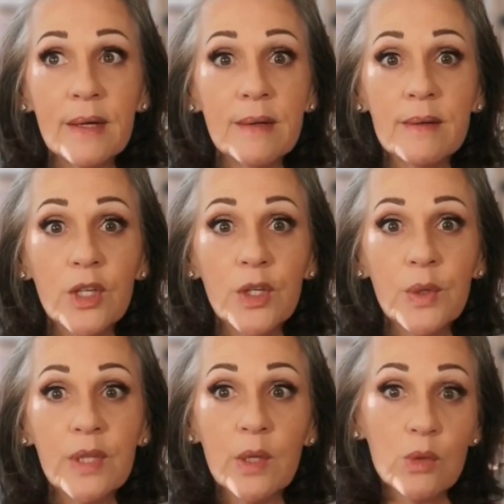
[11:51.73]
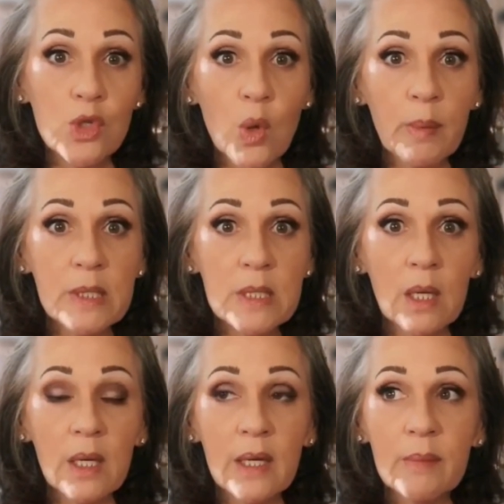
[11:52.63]
you know, they don't show up on
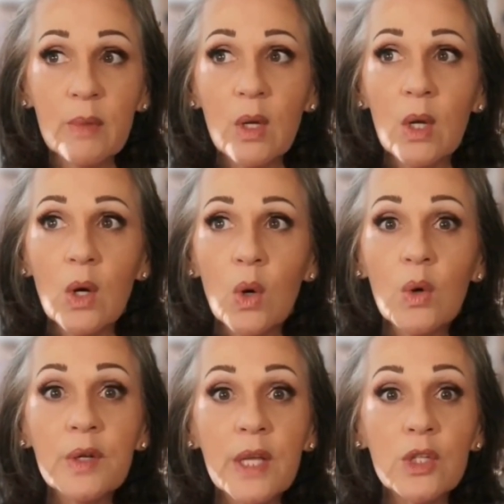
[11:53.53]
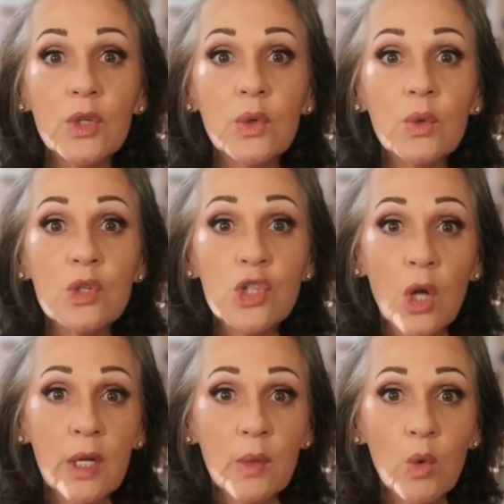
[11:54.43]
time, or they do
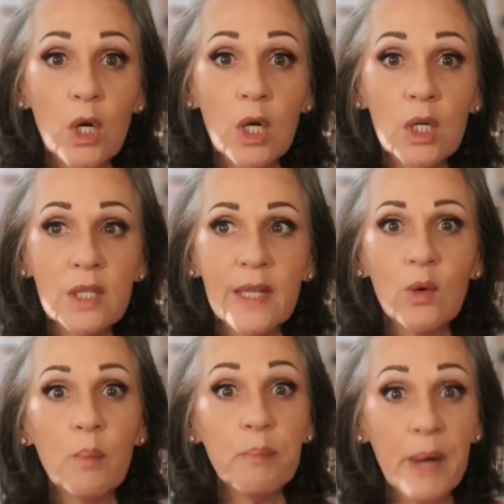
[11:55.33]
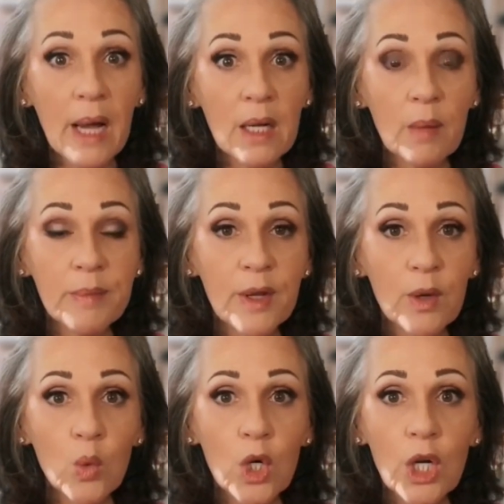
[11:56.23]
shoddy work, they don't back up their
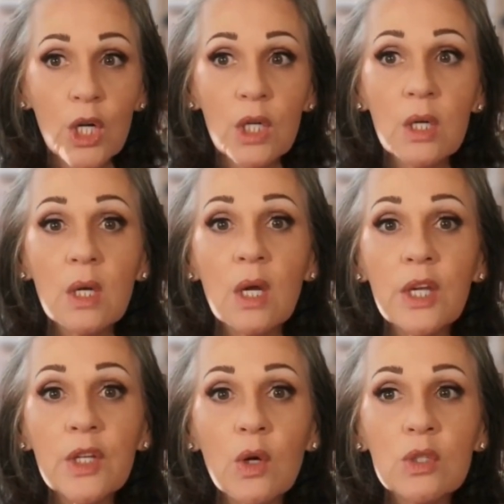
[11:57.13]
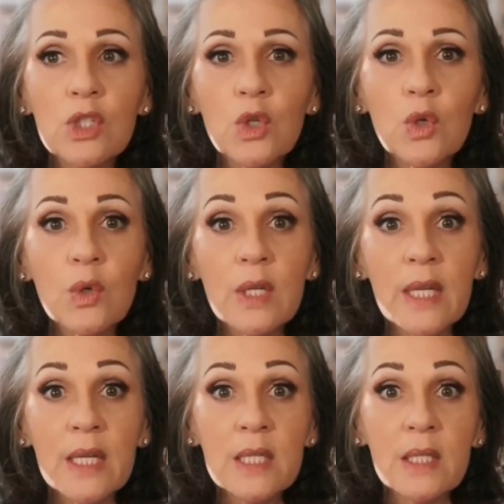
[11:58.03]
work, you know. So you could
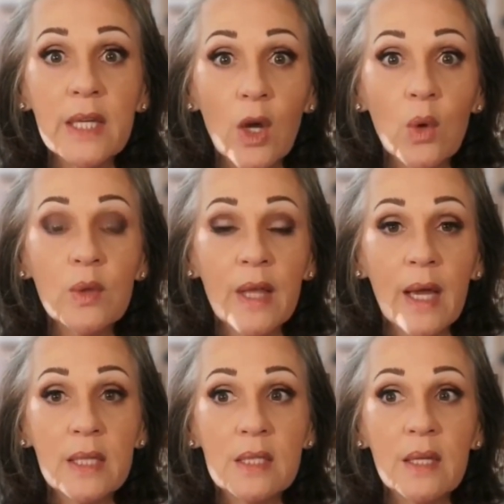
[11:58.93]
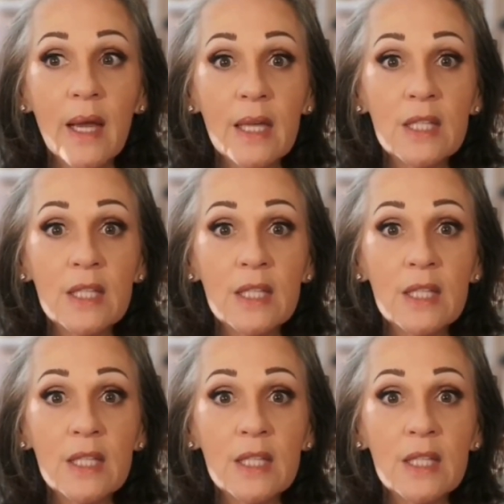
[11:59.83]
easily own that as